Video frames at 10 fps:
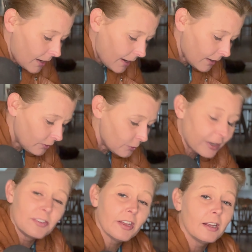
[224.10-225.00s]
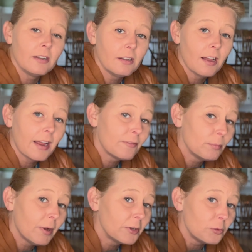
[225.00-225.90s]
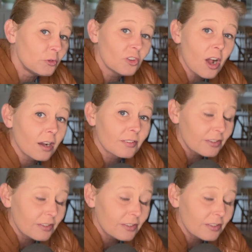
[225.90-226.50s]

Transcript: as you can tell, I haven't bought new socks